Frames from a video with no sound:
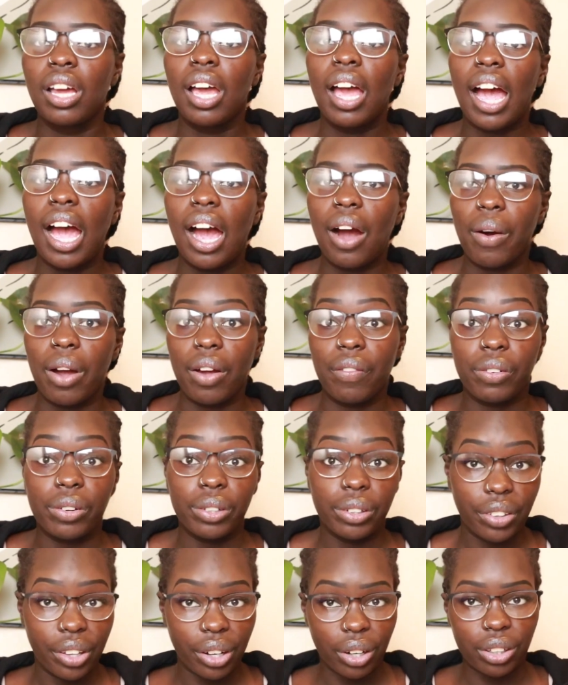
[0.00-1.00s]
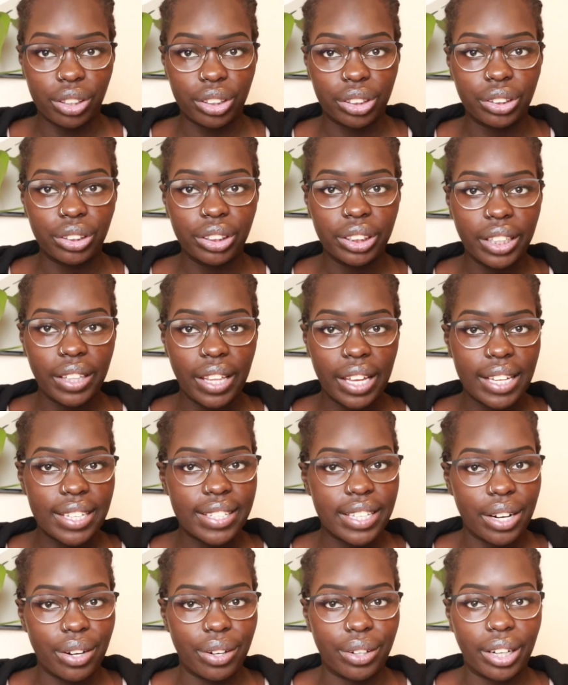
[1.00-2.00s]
However, there are certain things
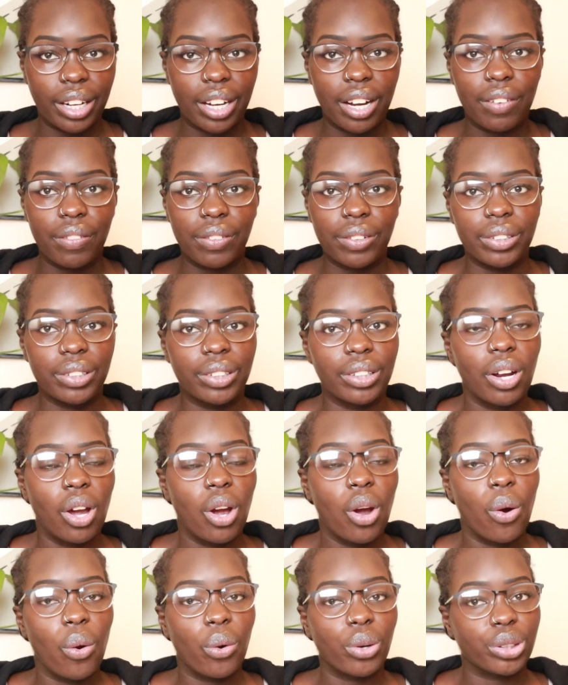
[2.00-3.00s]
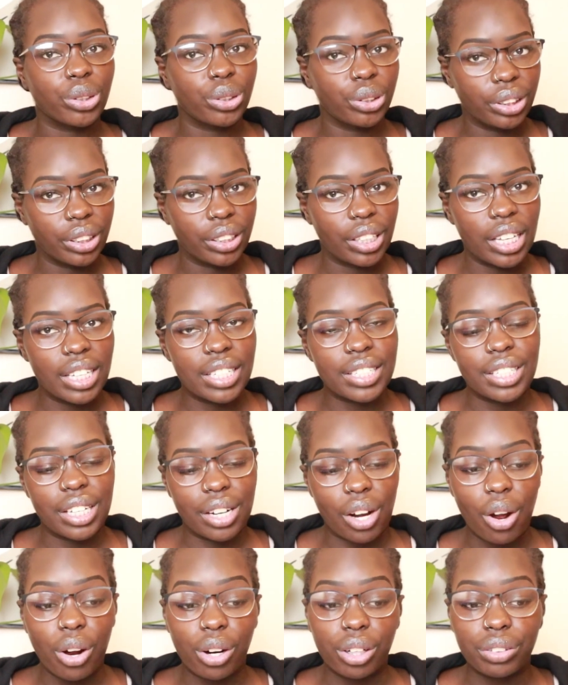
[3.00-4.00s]
that aren't covered or certain things that
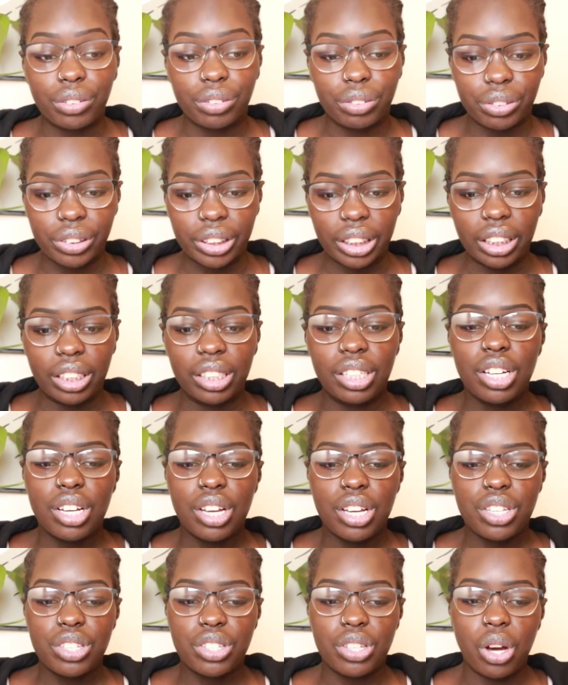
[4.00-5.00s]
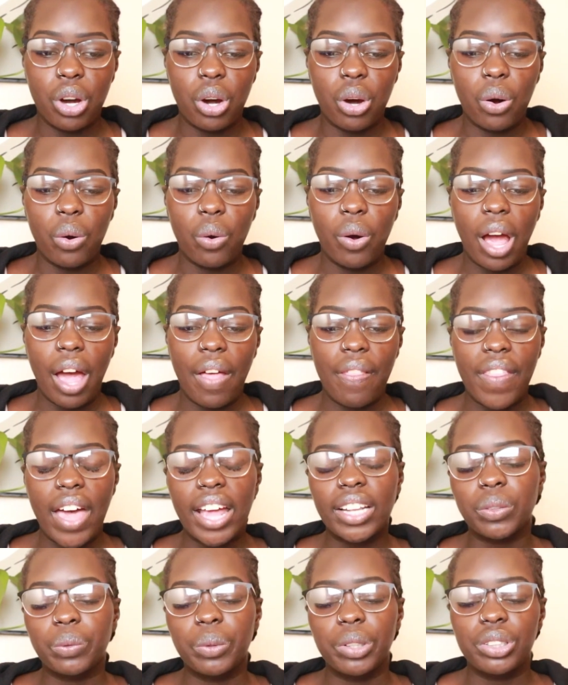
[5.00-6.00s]
aren't free. So, and
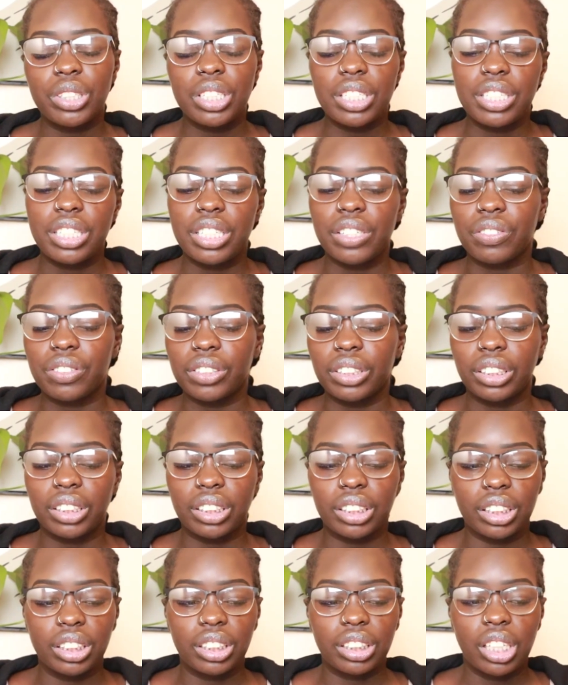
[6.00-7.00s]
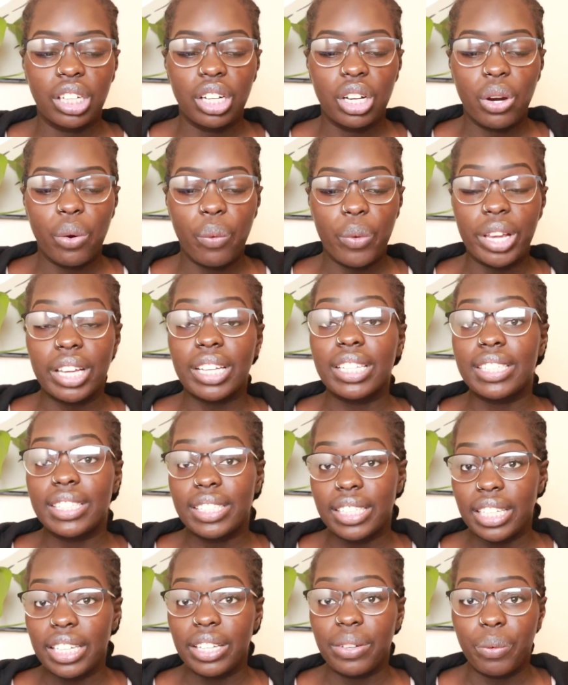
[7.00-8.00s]
that's where these differences we can
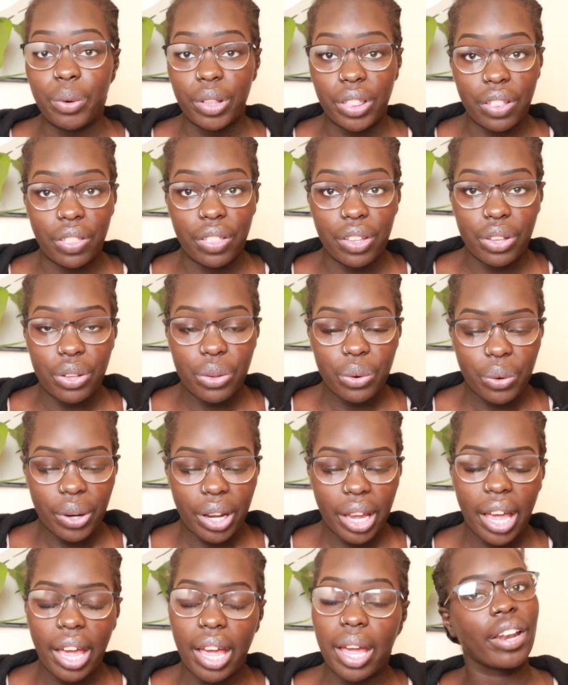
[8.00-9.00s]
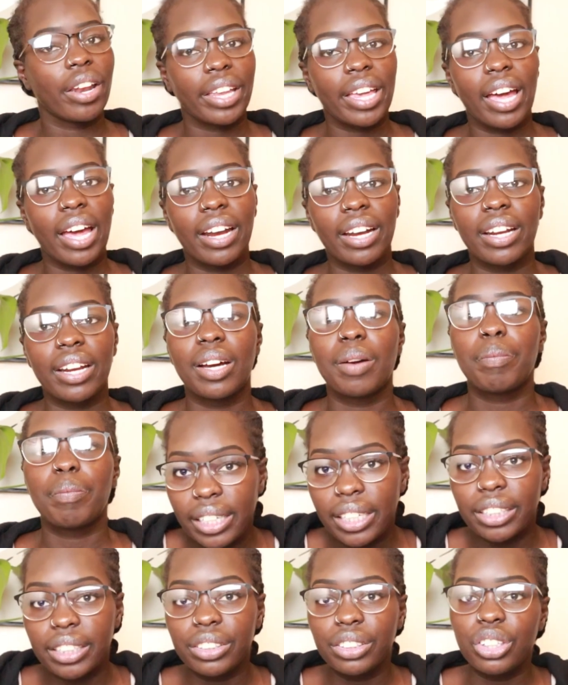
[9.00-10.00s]
see within the UK and Canada.
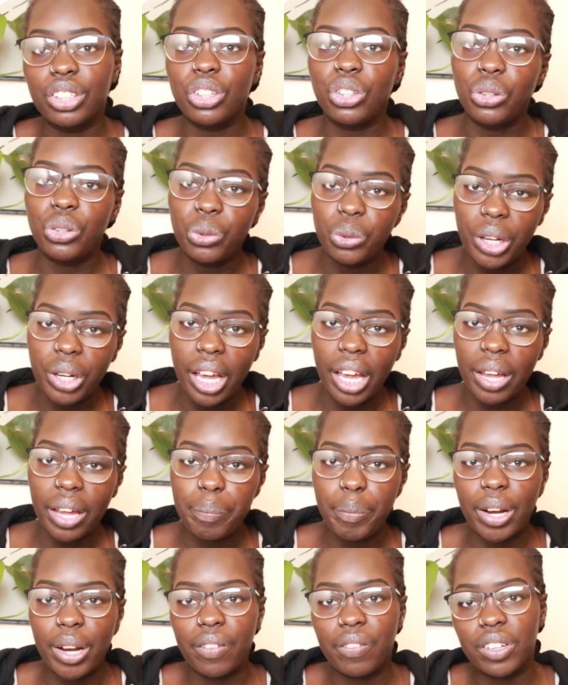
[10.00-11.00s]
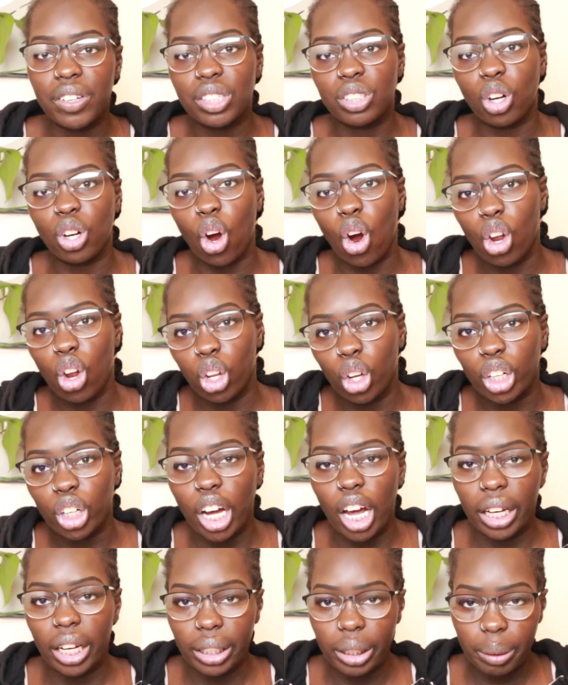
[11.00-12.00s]
Here in the UK, benefits look
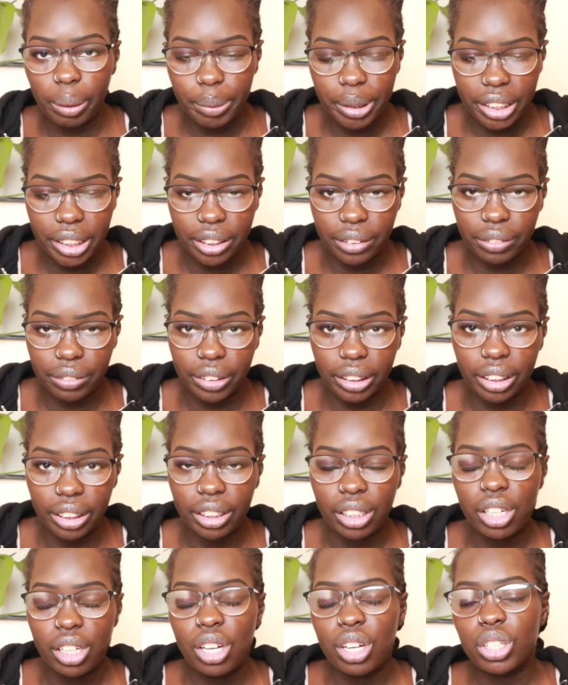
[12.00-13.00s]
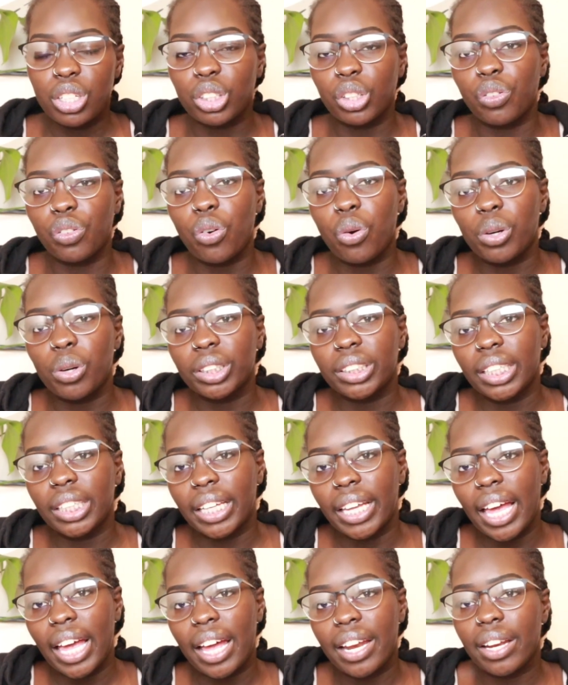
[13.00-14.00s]
a little bit different. So of course in
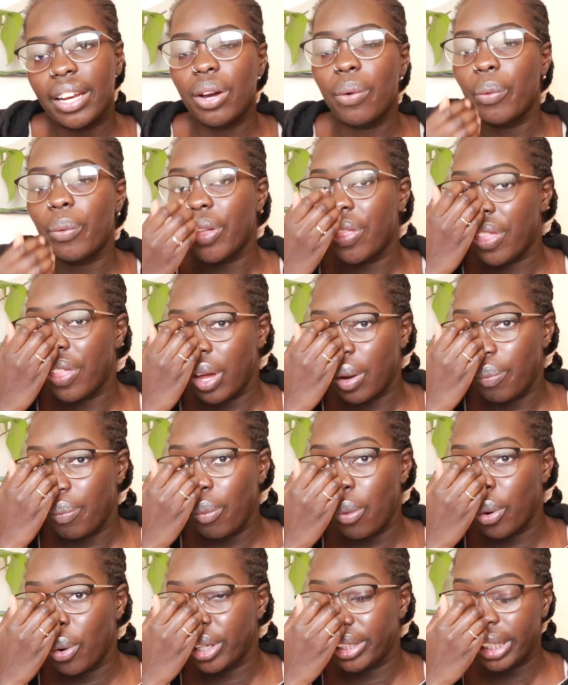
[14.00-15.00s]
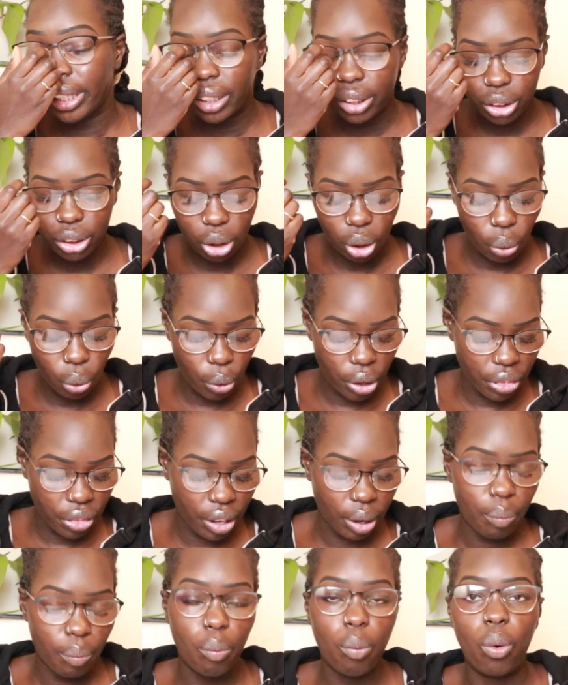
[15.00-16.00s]
Canada, we think more dental, we
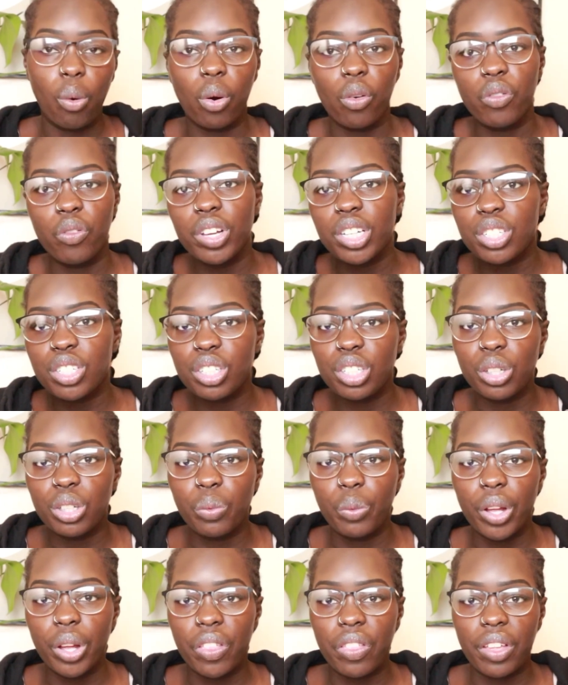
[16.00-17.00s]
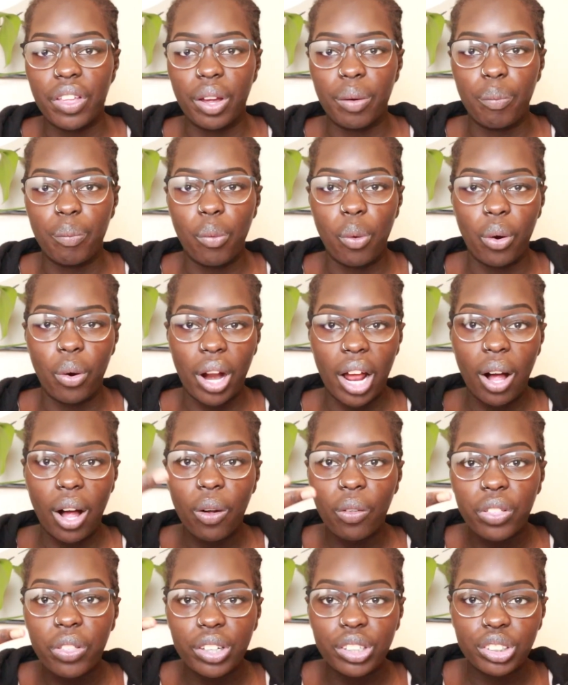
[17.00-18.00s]
think more vision, we think more
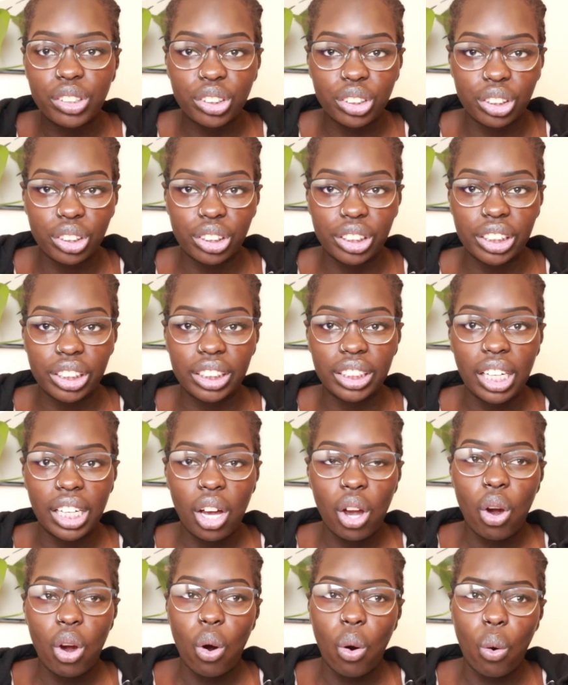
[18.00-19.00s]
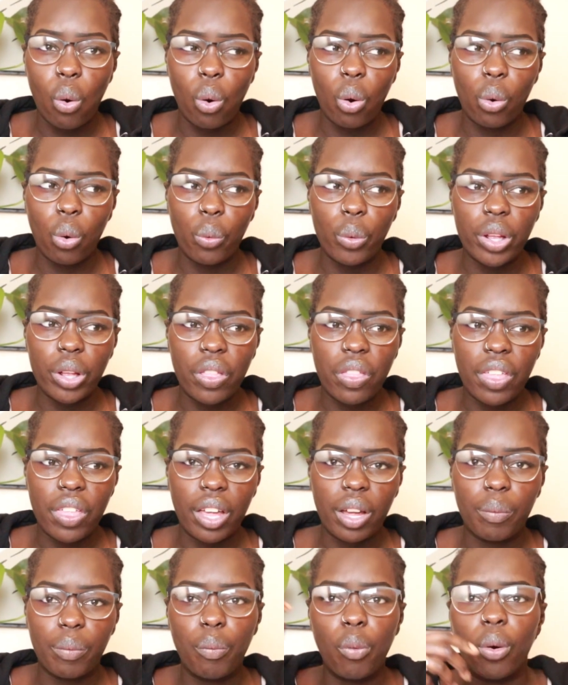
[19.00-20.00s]
health insurance, or we
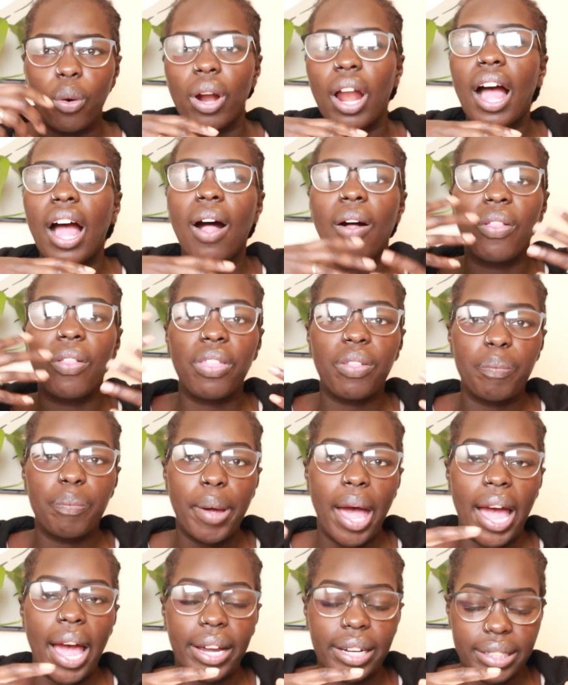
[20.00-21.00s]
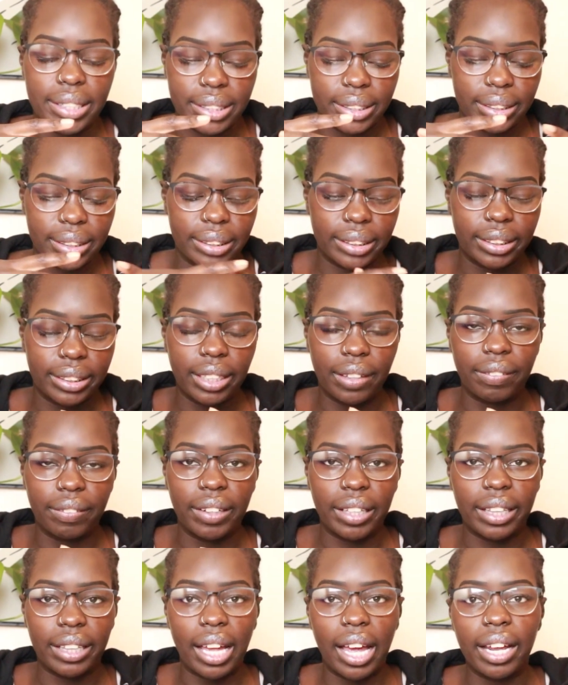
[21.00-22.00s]
think more health packages and stuff
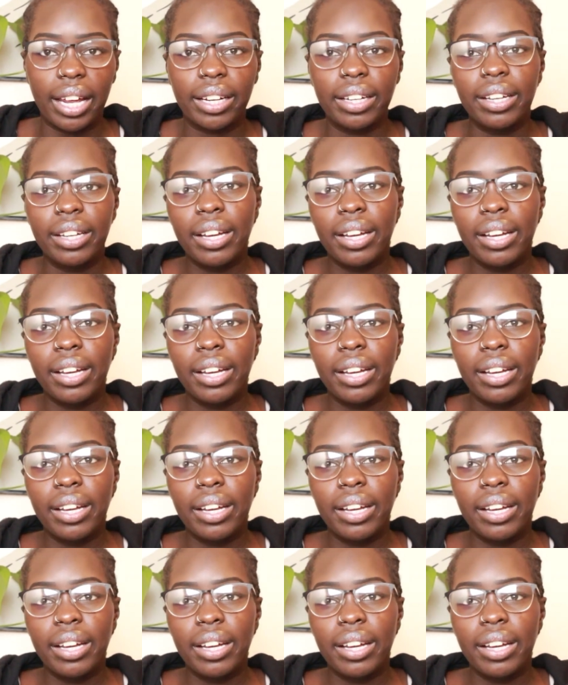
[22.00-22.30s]
like that.